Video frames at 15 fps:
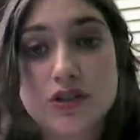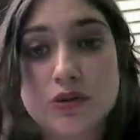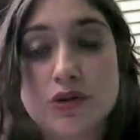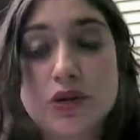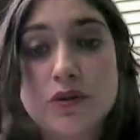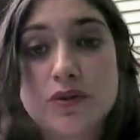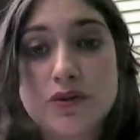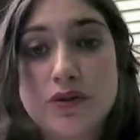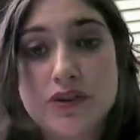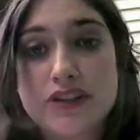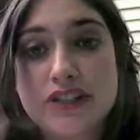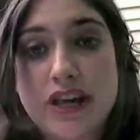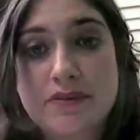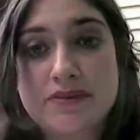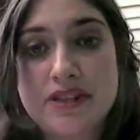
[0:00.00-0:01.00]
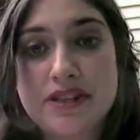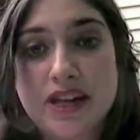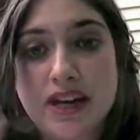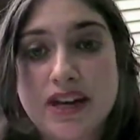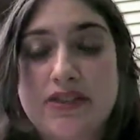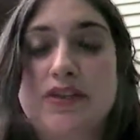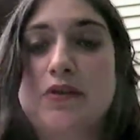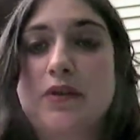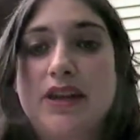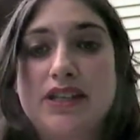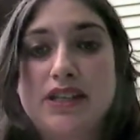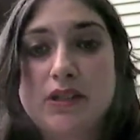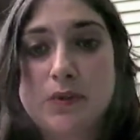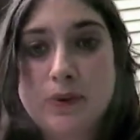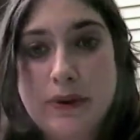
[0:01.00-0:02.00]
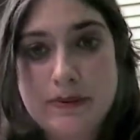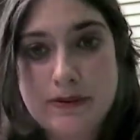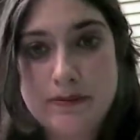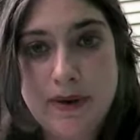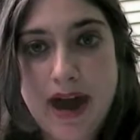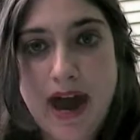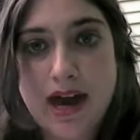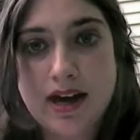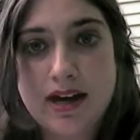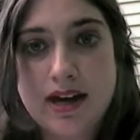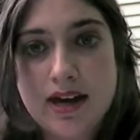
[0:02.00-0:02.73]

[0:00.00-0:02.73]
So 230 times a second, the wing sweeps back,